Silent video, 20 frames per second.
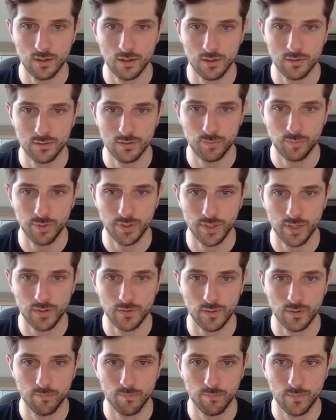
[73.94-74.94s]
duplicate
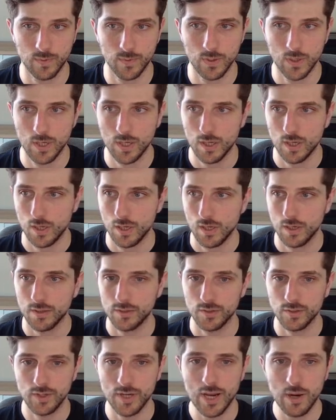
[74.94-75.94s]
them.
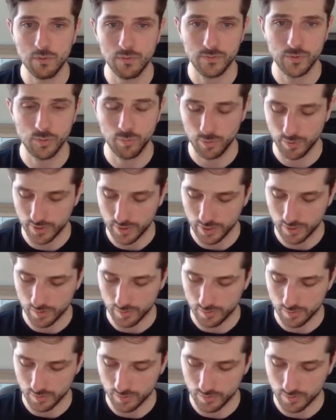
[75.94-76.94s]
So now we've
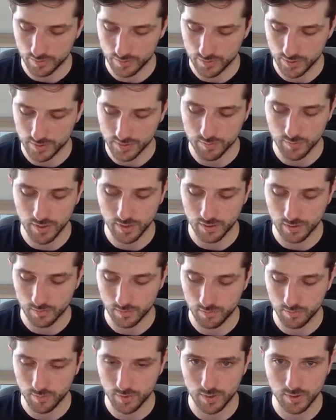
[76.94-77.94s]
duplicated those. Let's make them
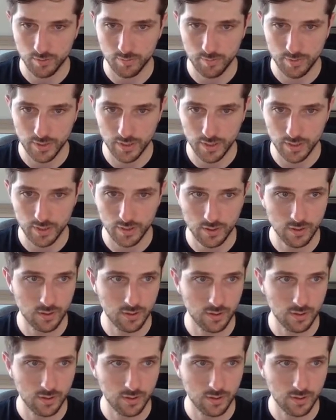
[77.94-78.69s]
a bit opaque.